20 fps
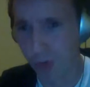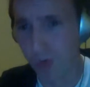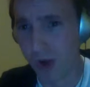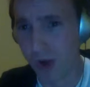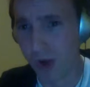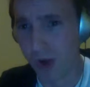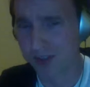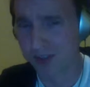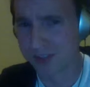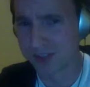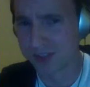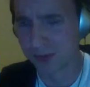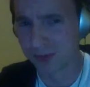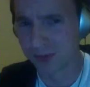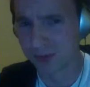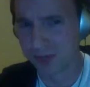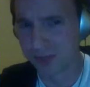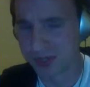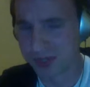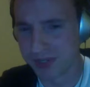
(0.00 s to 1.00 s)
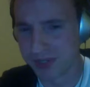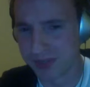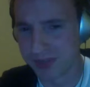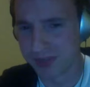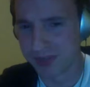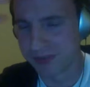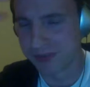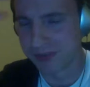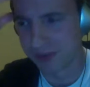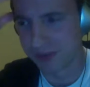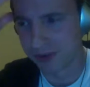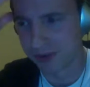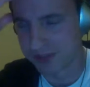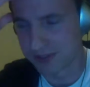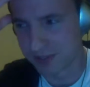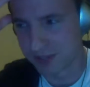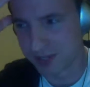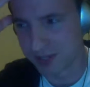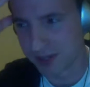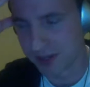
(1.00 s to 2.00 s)
else it would be though, to
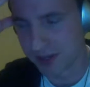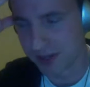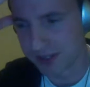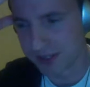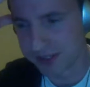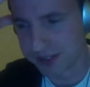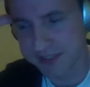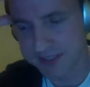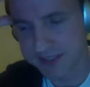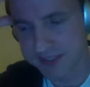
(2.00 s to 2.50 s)
be honest.